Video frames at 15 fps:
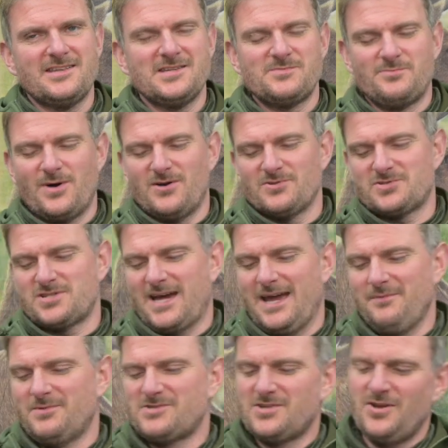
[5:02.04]
this bolt
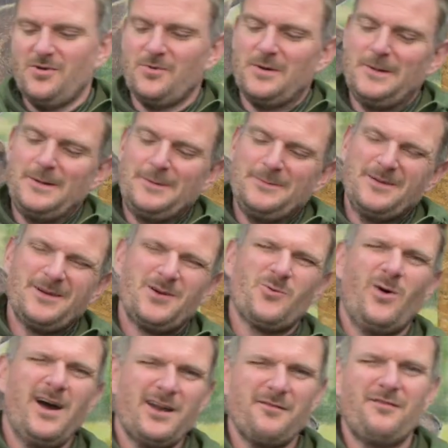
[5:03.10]
shape, to
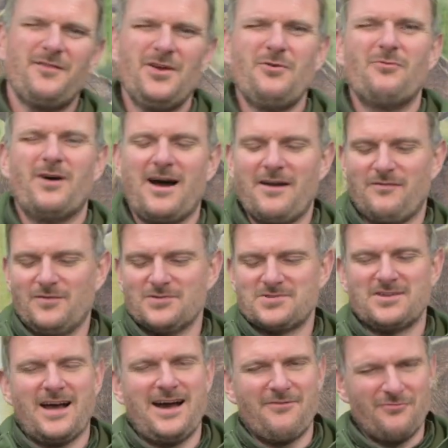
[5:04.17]
quite a few rifles
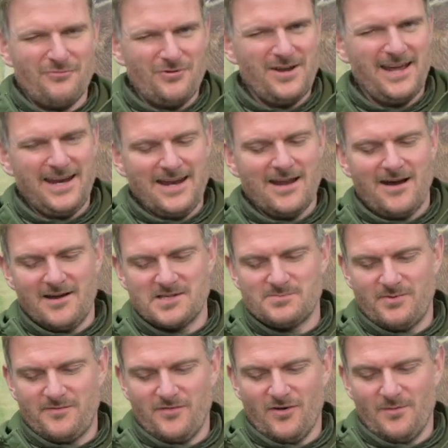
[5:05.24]
that have really nice
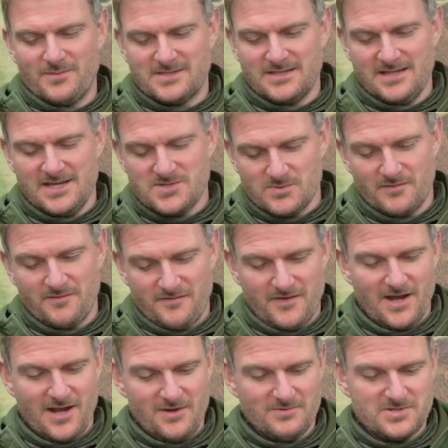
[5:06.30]
performance, and this one
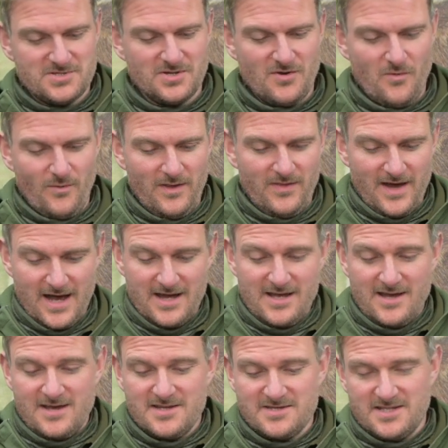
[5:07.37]
followed suit with that.
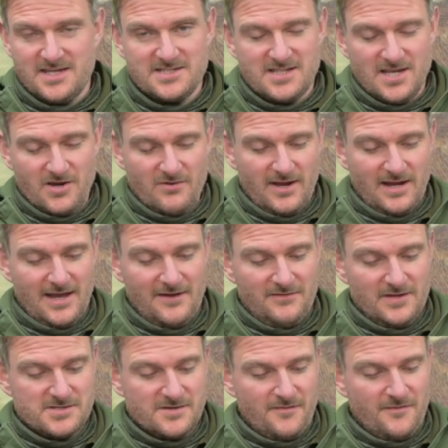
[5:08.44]
60-degree
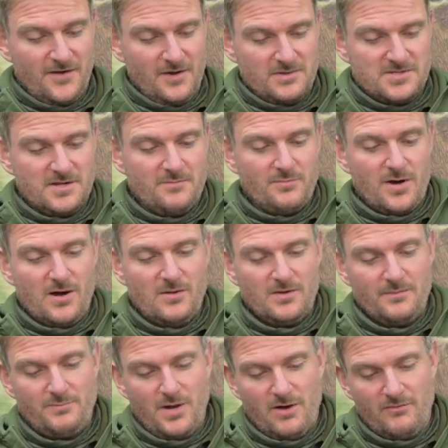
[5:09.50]
lift. It's a fluted bolt.
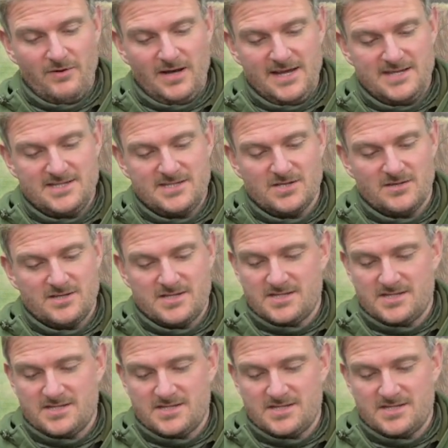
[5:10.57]
The bolt releases on the